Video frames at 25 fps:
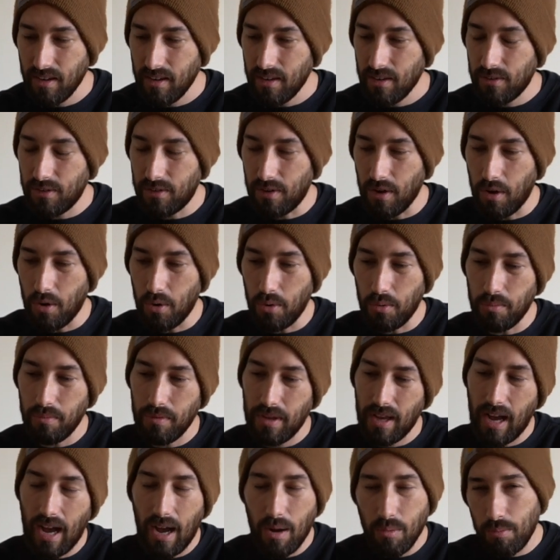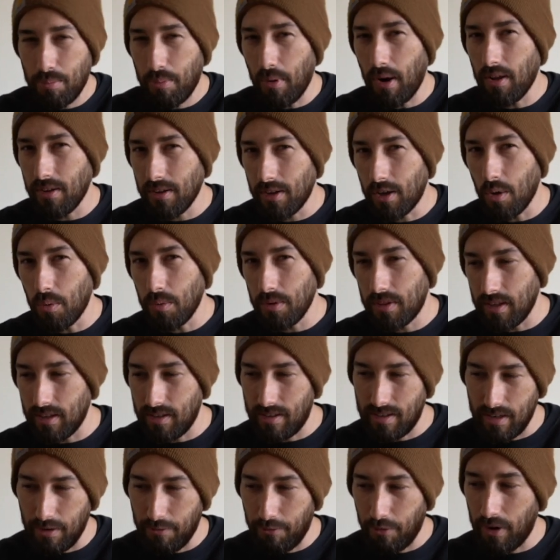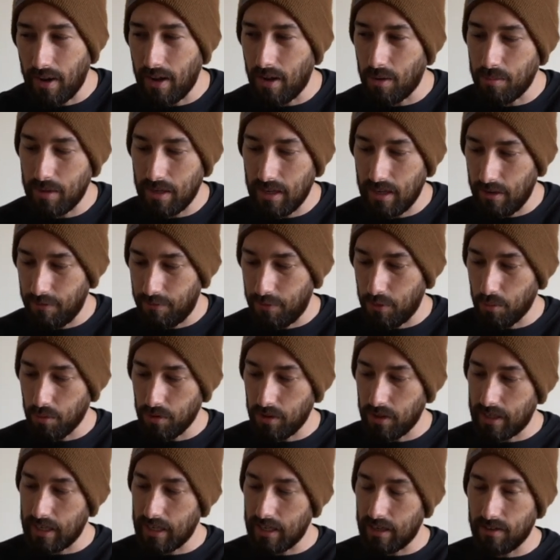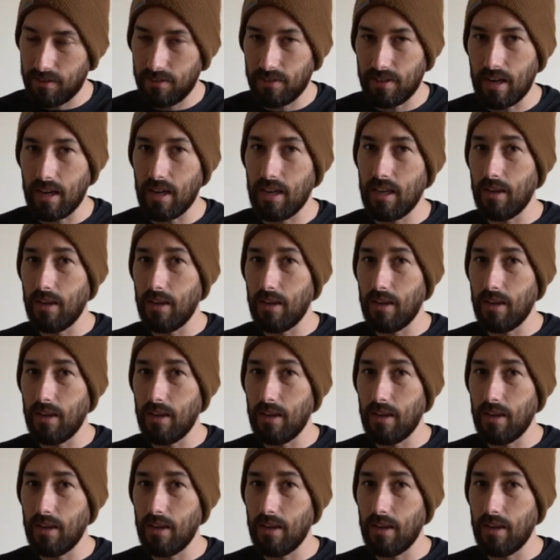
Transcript: So I would probably go with a different helmet if you were looking at a Sena.